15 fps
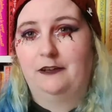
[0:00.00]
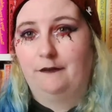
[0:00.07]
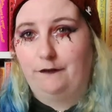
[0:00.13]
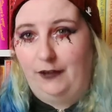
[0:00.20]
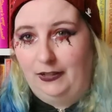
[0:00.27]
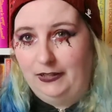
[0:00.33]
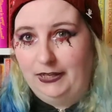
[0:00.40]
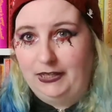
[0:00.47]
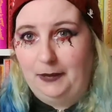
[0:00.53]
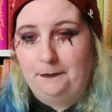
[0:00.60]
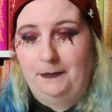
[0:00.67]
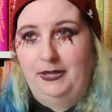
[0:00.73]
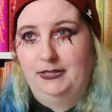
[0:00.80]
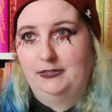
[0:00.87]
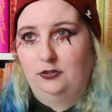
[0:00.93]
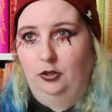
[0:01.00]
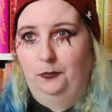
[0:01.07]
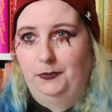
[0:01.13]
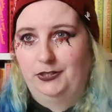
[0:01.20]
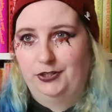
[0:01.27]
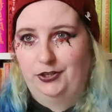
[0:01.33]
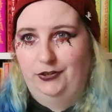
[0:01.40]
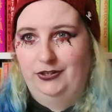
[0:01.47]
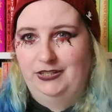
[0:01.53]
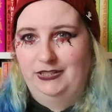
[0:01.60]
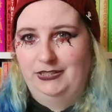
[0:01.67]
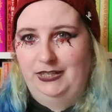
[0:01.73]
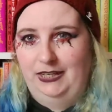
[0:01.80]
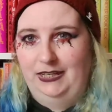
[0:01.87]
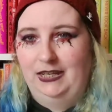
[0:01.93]
It felt like a missed
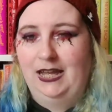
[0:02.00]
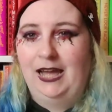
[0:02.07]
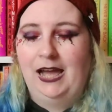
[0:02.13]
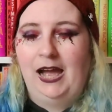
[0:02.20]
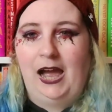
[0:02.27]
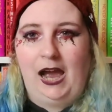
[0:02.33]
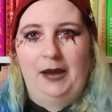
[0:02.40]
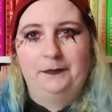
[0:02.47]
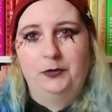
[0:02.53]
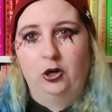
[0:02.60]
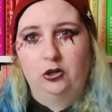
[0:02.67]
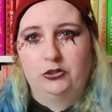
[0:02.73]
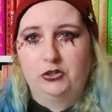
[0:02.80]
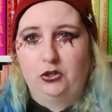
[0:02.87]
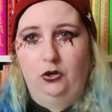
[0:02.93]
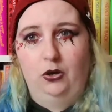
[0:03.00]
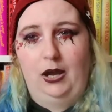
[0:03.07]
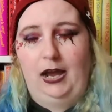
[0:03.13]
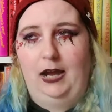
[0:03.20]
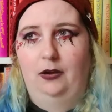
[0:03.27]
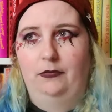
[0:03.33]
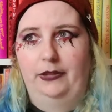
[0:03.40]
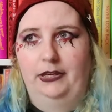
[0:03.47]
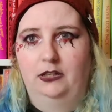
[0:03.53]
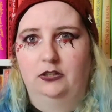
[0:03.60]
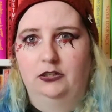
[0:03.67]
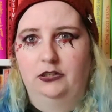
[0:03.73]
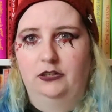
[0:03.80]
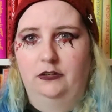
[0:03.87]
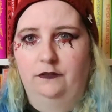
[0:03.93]
opportunity. I'm not sure how they
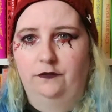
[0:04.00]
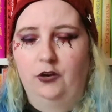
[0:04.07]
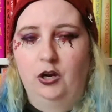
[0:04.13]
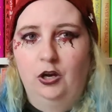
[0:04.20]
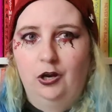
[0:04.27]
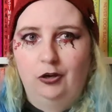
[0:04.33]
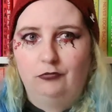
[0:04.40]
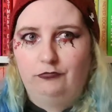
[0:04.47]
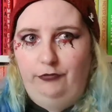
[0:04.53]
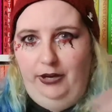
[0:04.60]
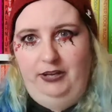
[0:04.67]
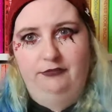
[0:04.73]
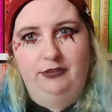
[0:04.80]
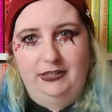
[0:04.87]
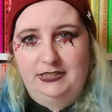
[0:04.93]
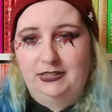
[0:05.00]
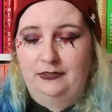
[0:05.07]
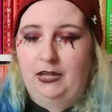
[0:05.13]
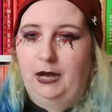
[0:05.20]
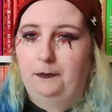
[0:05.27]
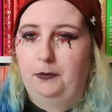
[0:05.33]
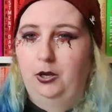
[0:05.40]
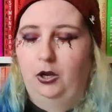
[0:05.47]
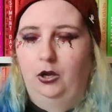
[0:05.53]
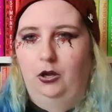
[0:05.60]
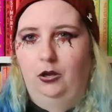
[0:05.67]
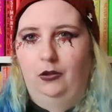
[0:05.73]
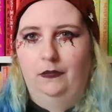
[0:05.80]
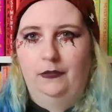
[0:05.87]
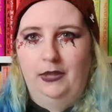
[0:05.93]
could have rewritten that
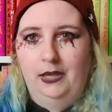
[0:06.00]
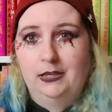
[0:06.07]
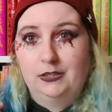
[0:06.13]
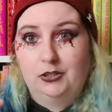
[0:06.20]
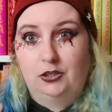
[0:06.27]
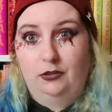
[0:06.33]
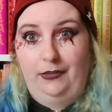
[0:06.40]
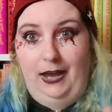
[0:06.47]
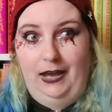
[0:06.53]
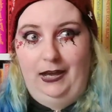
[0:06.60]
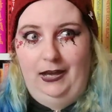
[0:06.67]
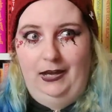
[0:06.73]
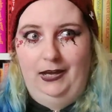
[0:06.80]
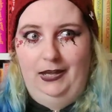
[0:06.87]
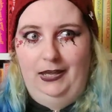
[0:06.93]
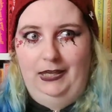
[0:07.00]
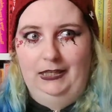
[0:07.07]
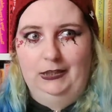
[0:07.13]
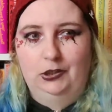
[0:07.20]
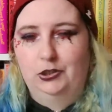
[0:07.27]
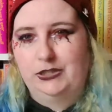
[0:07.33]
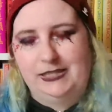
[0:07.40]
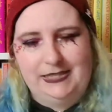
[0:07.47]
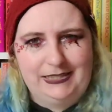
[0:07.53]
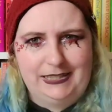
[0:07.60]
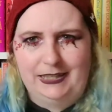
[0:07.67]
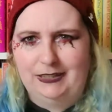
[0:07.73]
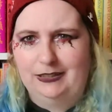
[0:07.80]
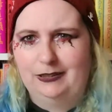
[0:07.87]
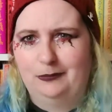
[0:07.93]
plot so that it could
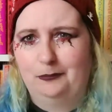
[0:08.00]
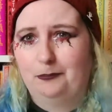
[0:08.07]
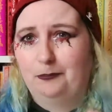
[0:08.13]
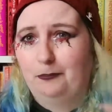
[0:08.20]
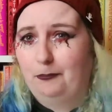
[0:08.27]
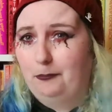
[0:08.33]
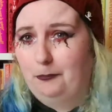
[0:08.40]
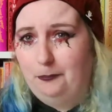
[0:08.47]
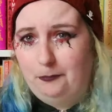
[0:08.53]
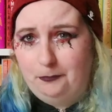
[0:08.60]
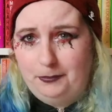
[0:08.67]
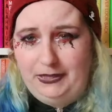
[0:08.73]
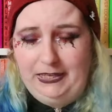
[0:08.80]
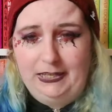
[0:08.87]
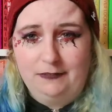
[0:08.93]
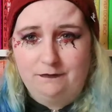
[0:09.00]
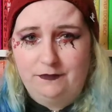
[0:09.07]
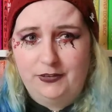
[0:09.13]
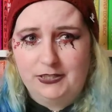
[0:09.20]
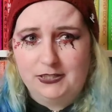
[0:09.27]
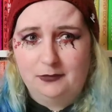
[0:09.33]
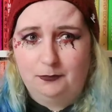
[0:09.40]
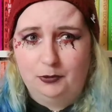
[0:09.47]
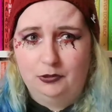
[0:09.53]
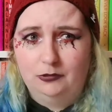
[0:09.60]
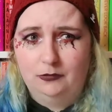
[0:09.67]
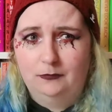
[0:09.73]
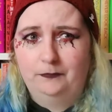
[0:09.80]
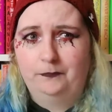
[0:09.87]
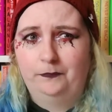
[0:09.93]
still be
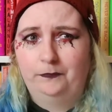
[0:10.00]
invisible.